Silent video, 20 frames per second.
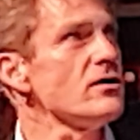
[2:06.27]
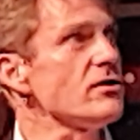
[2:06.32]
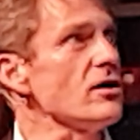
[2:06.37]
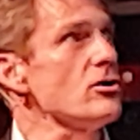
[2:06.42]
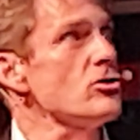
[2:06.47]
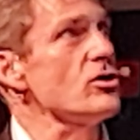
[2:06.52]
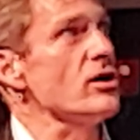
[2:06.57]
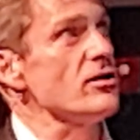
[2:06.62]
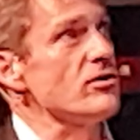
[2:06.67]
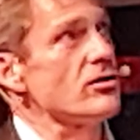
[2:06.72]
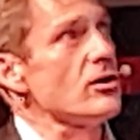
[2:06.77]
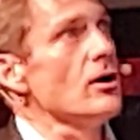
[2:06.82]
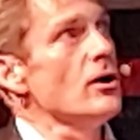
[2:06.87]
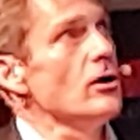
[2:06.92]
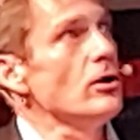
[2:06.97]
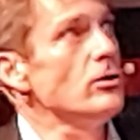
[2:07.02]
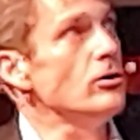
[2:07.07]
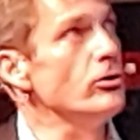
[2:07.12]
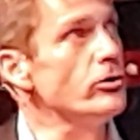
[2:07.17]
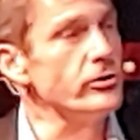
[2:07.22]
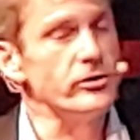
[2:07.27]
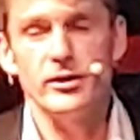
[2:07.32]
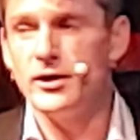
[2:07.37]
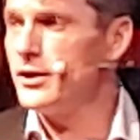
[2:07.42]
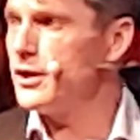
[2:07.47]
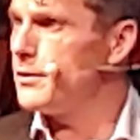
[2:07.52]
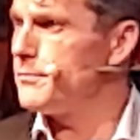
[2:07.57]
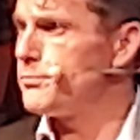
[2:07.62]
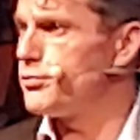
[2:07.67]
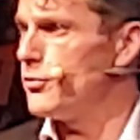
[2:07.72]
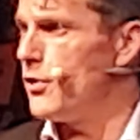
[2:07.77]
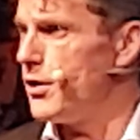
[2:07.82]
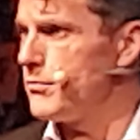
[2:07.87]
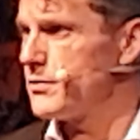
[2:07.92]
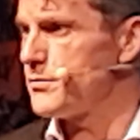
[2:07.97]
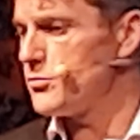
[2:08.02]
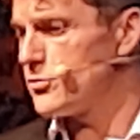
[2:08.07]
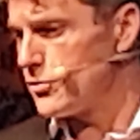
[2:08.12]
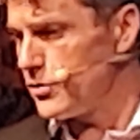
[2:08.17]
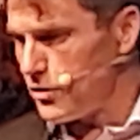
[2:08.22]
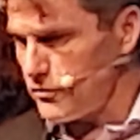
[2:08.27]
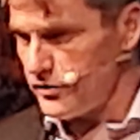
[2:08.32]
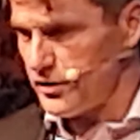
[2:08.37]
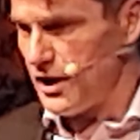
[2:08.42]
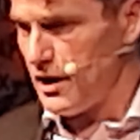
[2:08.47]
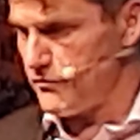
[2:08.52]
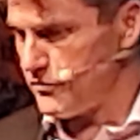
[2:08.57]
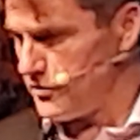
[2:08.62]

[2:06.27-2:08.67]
Such as learning and problem solving.